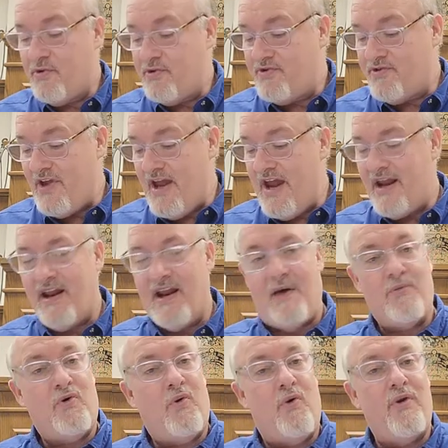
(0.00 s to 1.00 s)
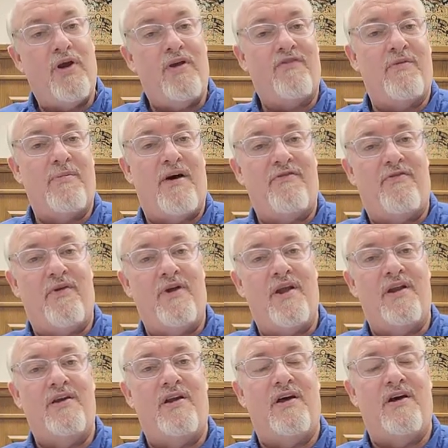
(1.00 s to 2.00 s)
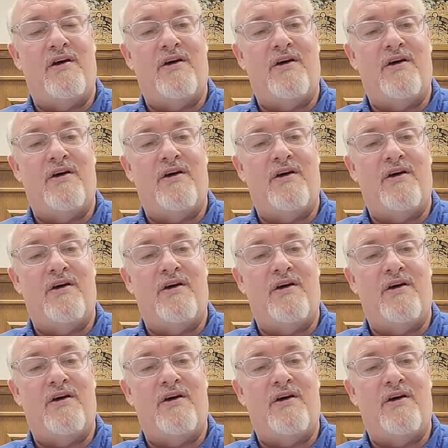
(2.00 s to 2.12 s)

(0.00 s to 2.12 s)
was saying, and I'm quoting from my friend